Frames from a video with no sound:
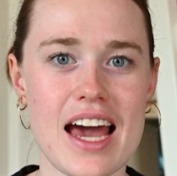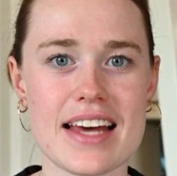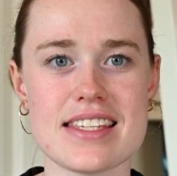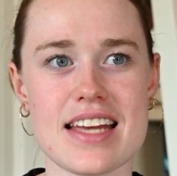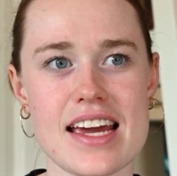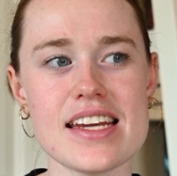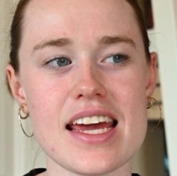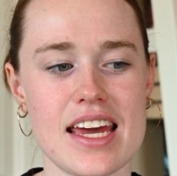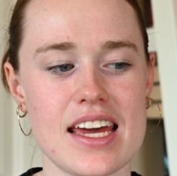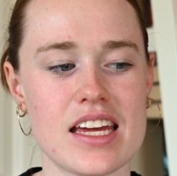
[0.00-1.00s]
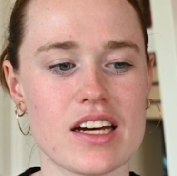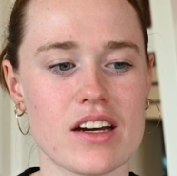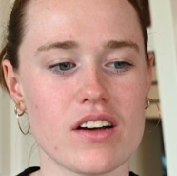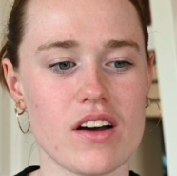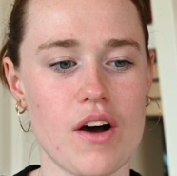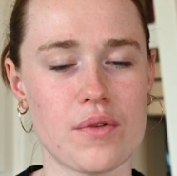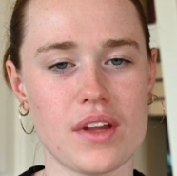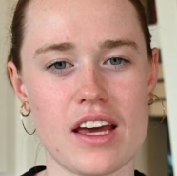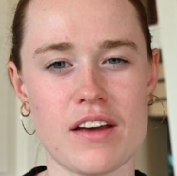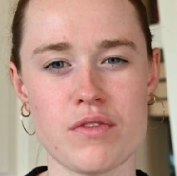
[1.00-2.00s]
I stayed in
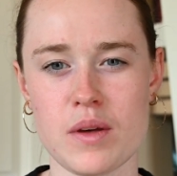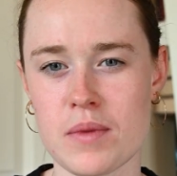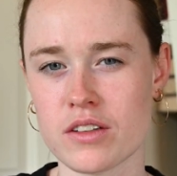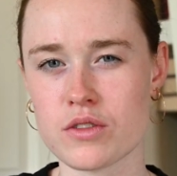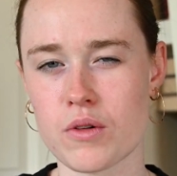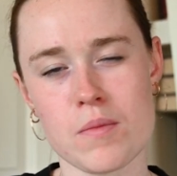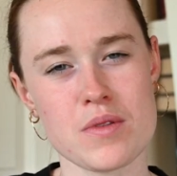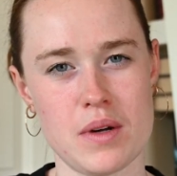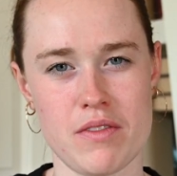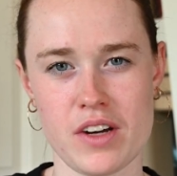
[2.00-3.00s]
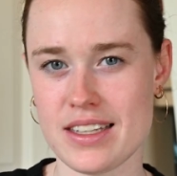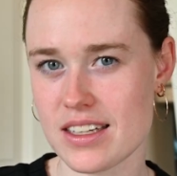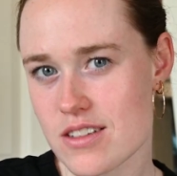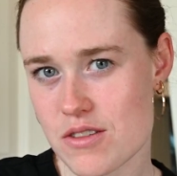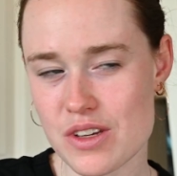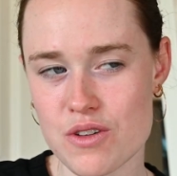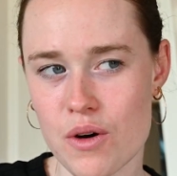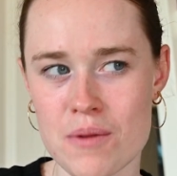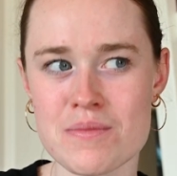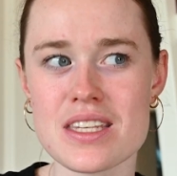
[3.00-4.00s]
only female dorms whenever I did do the
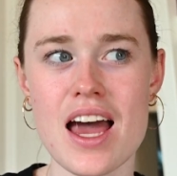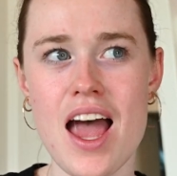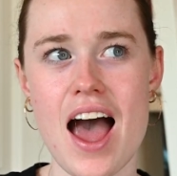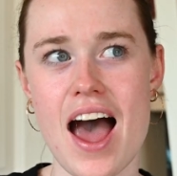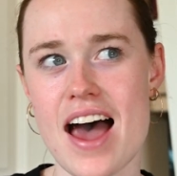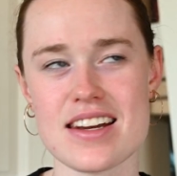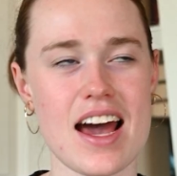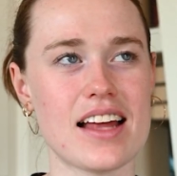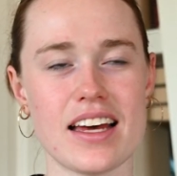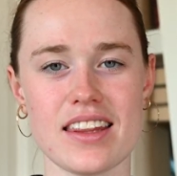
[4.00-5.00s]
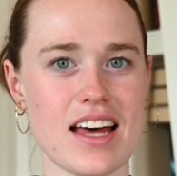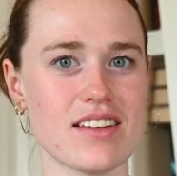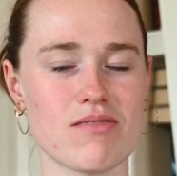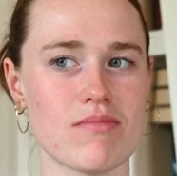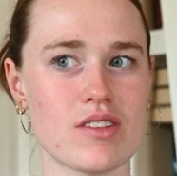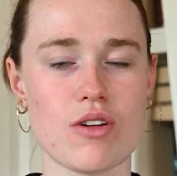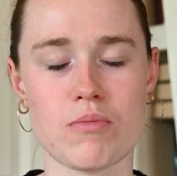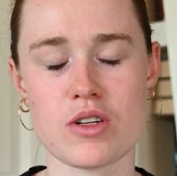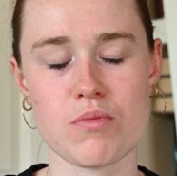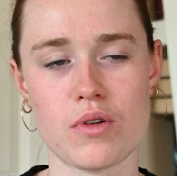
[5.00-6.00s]
dorms, and I liked that so
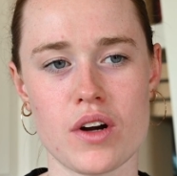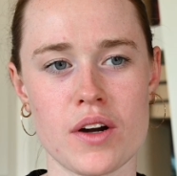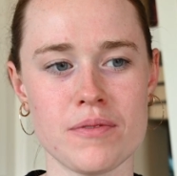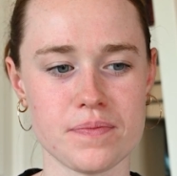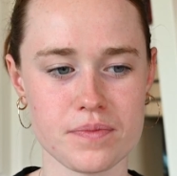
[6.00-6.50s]
much more.